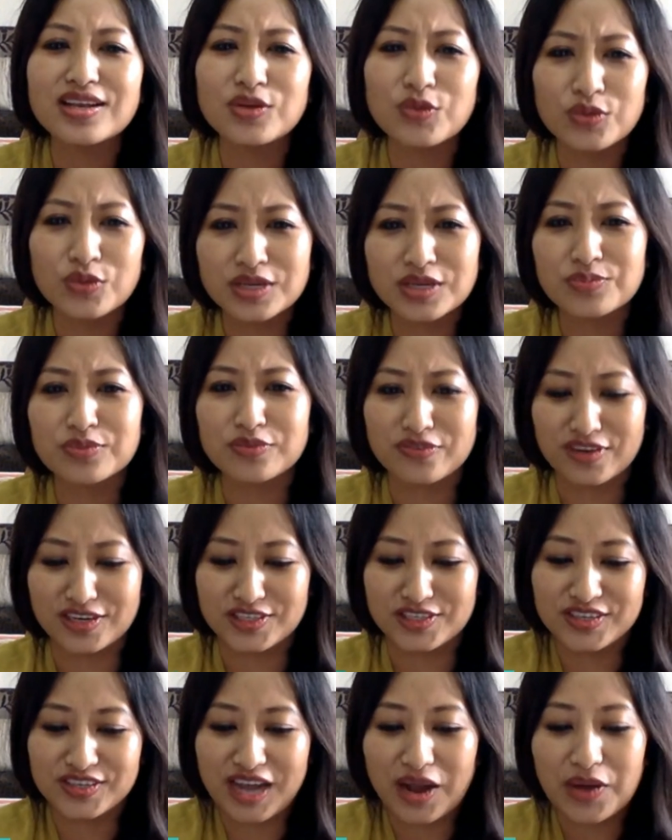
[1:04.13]
a lonely
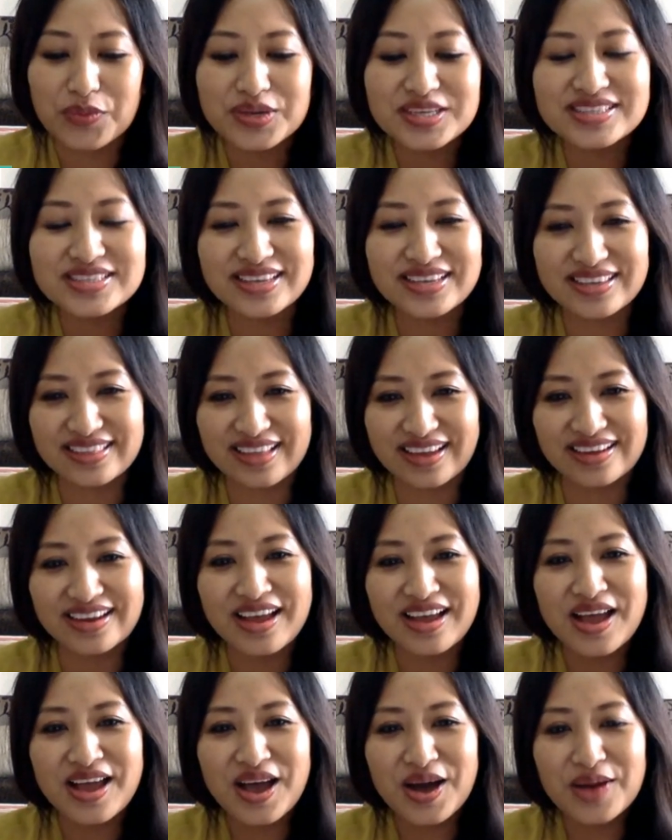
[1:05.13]
profession. I always say that
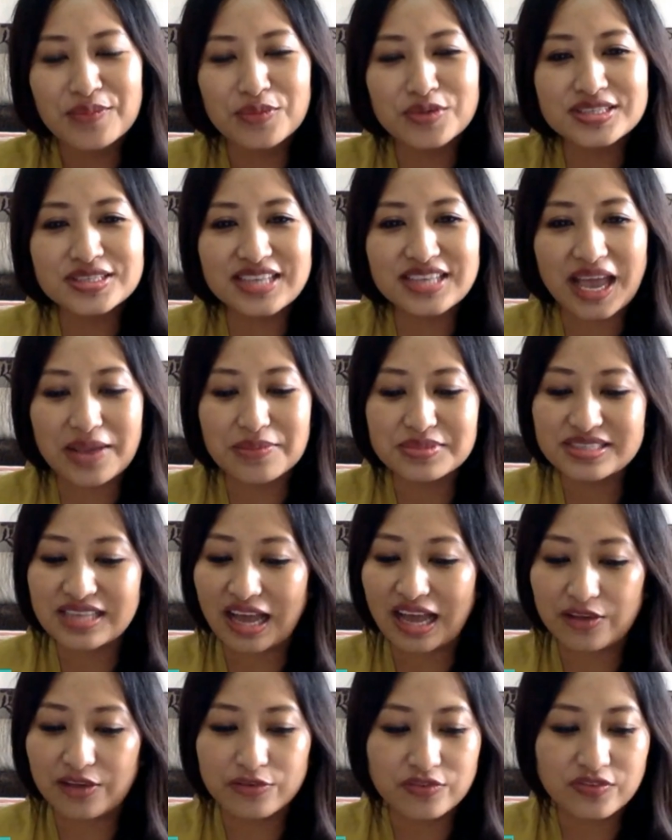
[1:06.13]
most times
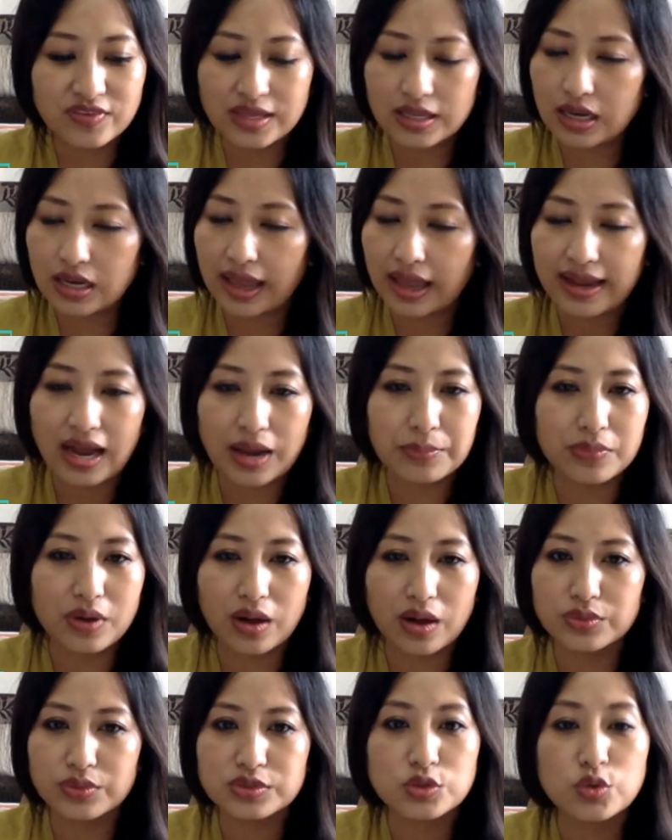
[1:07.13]
I feel like
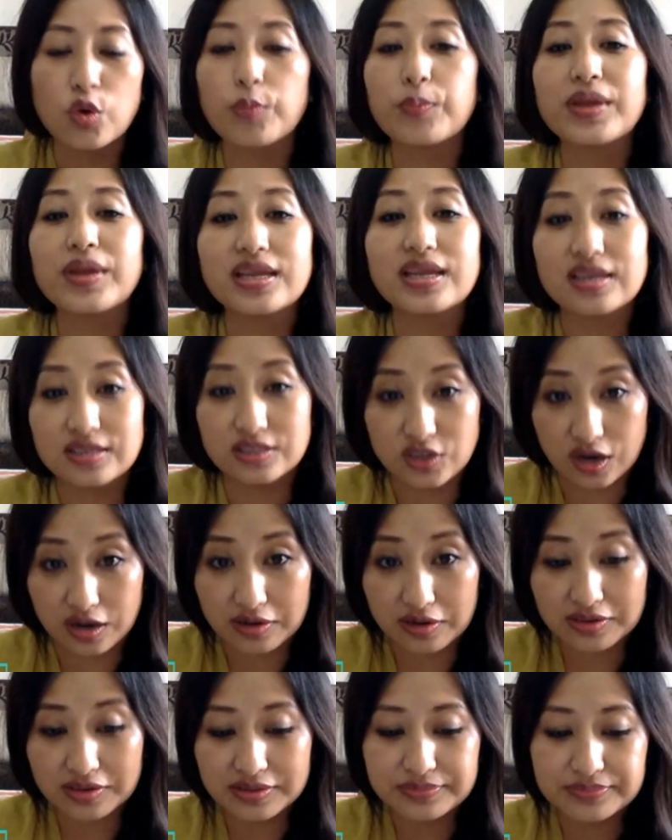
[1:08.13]
I was groping in the
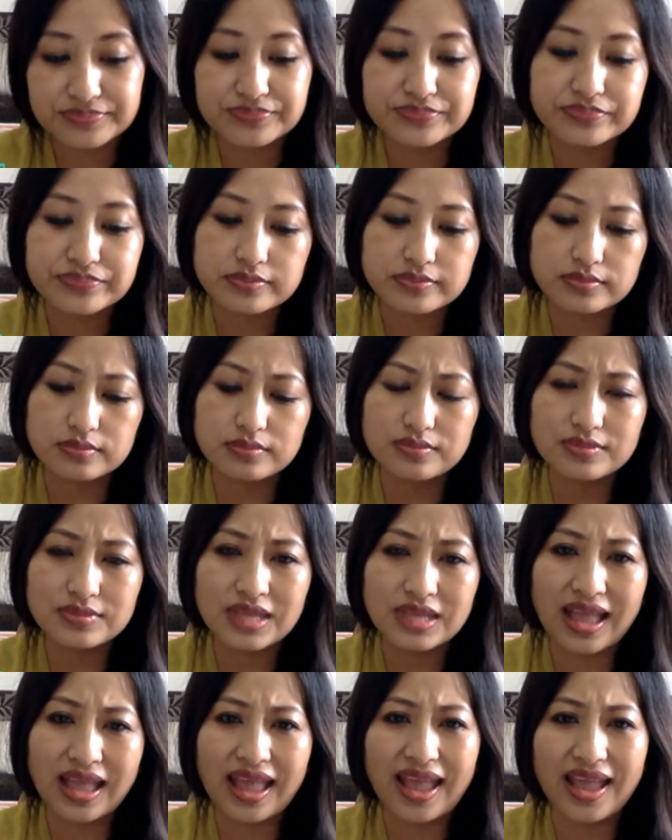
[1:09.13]
dark.
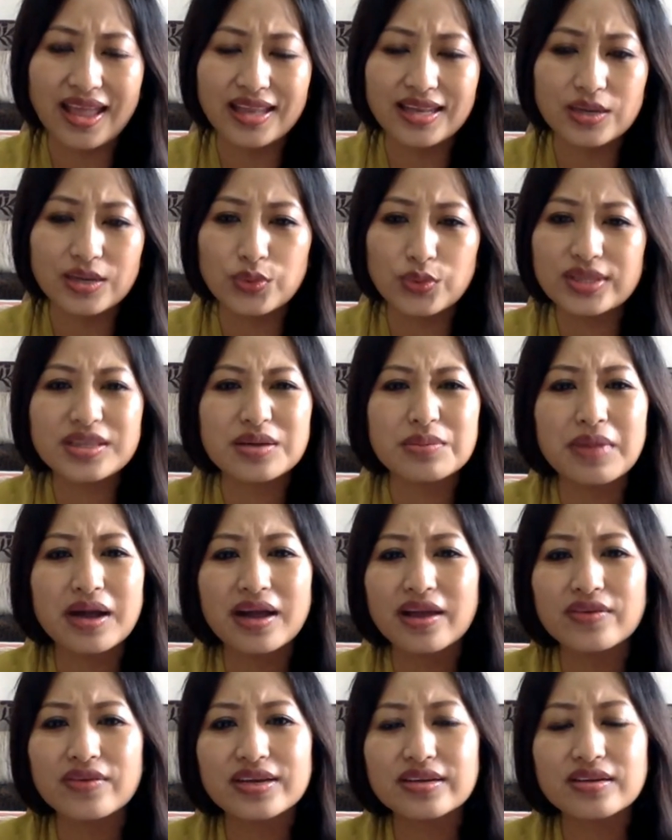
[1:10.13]
And with the
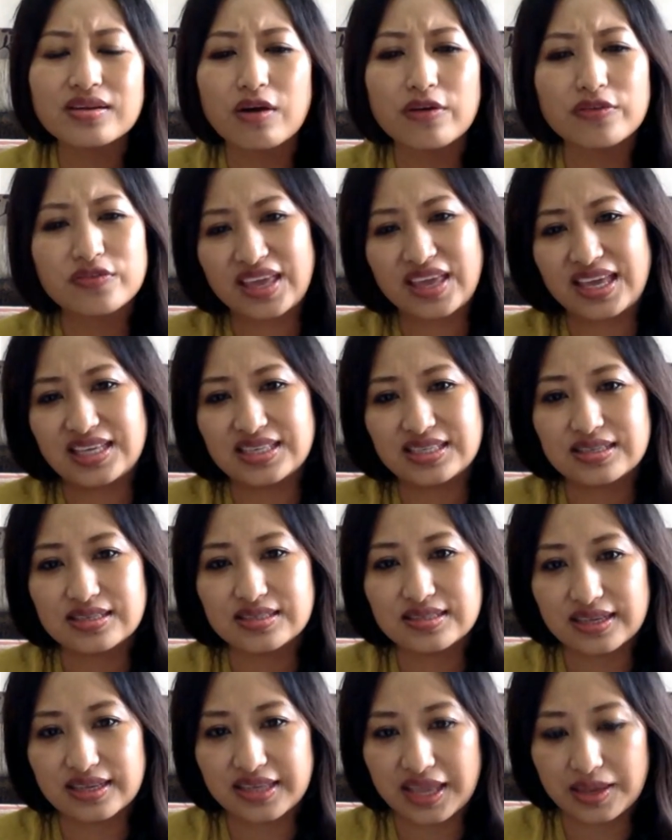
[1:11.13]
myriad of
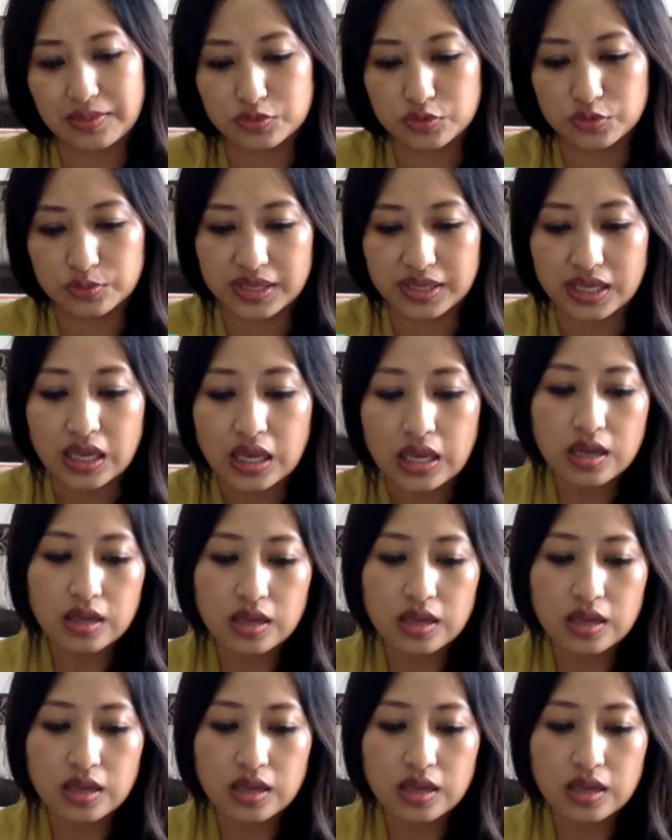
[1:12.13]
cases that came to me,